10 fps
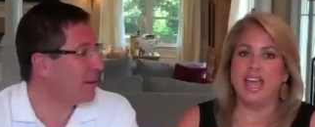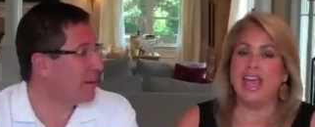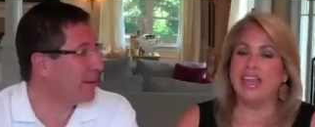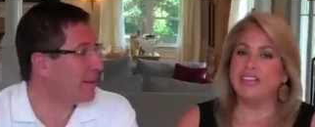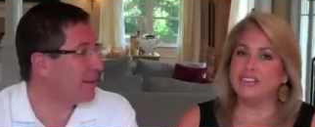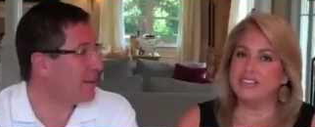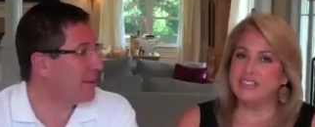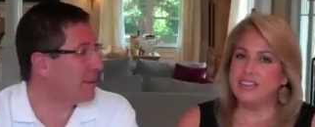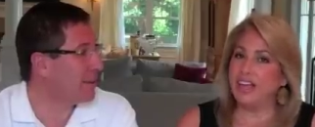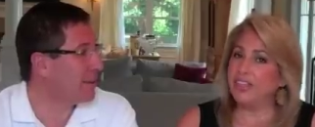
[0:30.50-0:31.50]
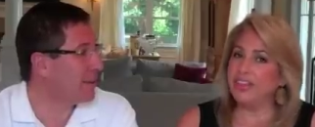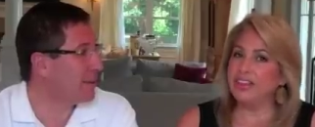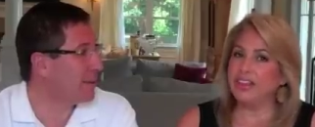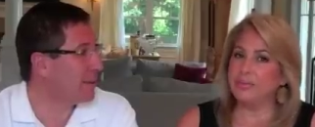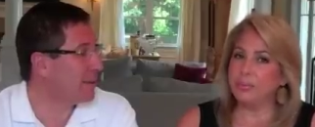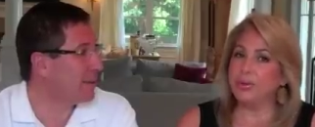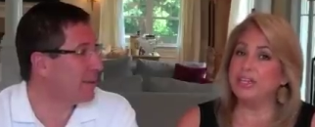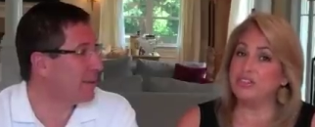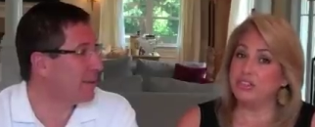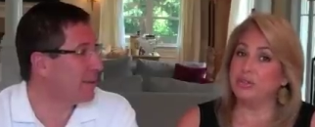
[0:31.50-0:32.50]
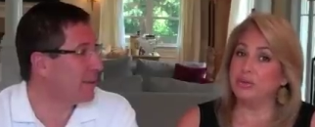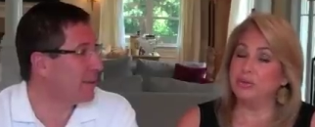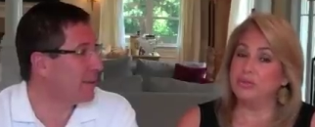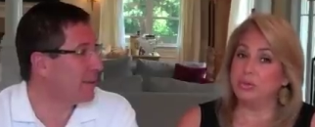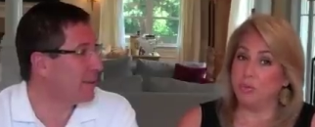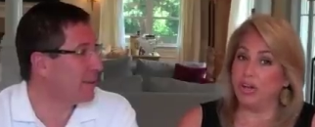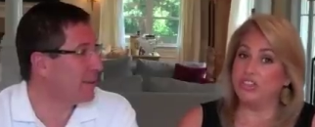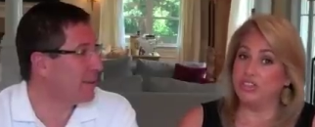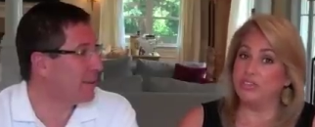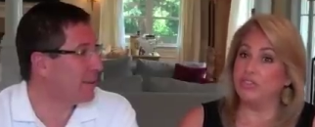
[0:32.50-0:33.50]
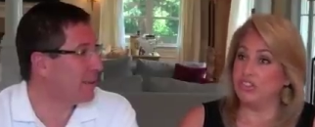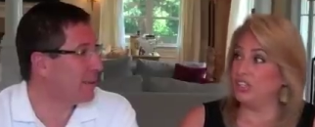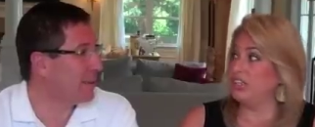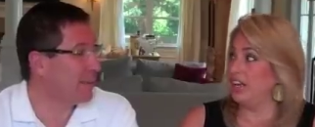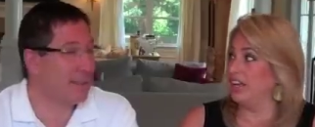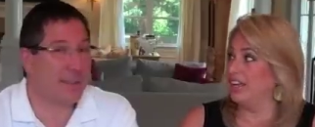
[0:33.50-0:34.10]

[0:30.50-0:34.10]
Speaker 1: and there's nothing that brings you to Washington, Virginia